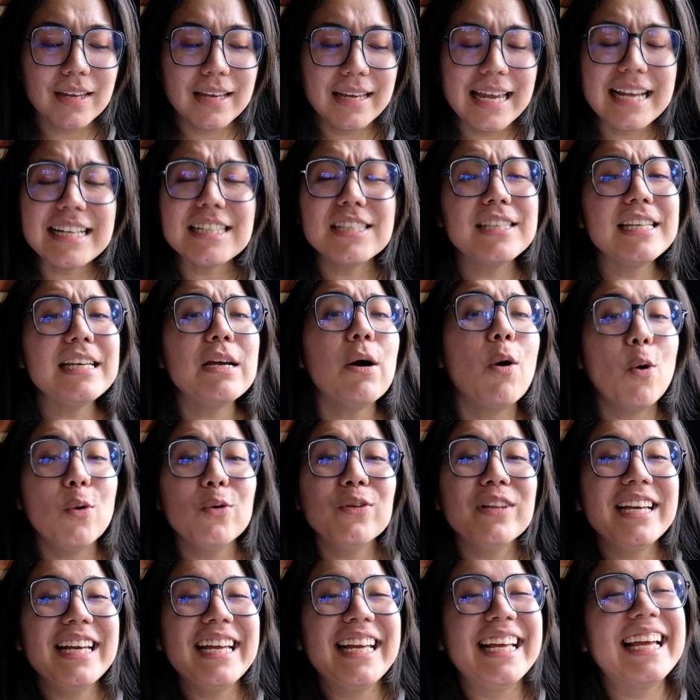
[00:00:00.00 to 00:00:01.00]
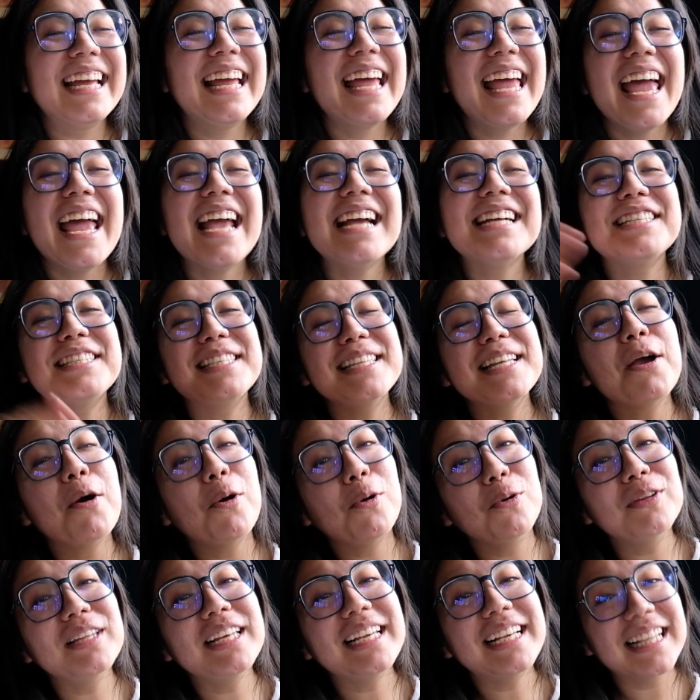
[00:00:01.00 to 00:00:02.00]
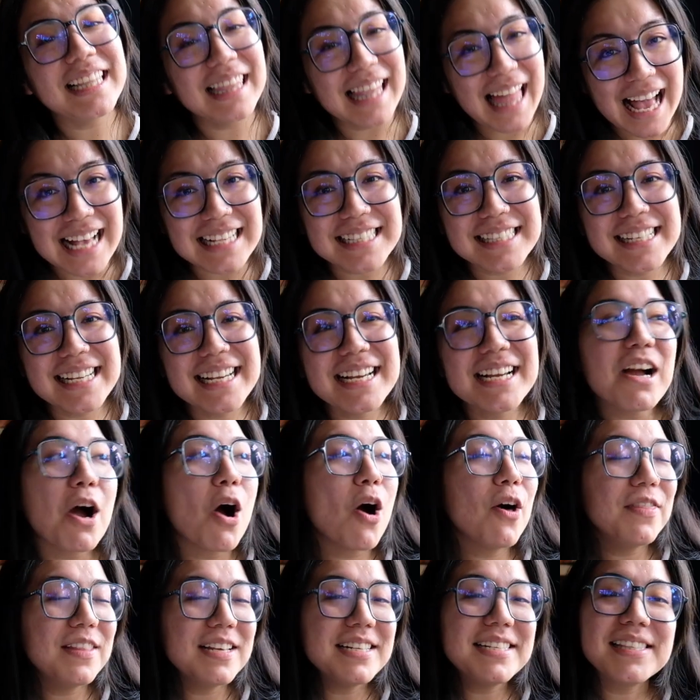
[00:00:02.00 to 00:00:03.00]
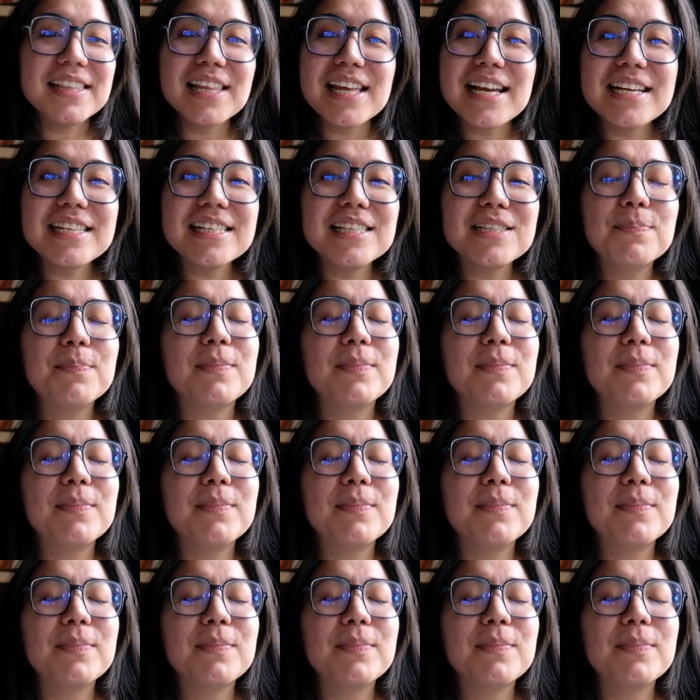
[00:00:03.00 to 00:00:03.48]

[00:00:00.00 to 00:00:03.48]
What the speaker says: It's the only it's the only classic on this list,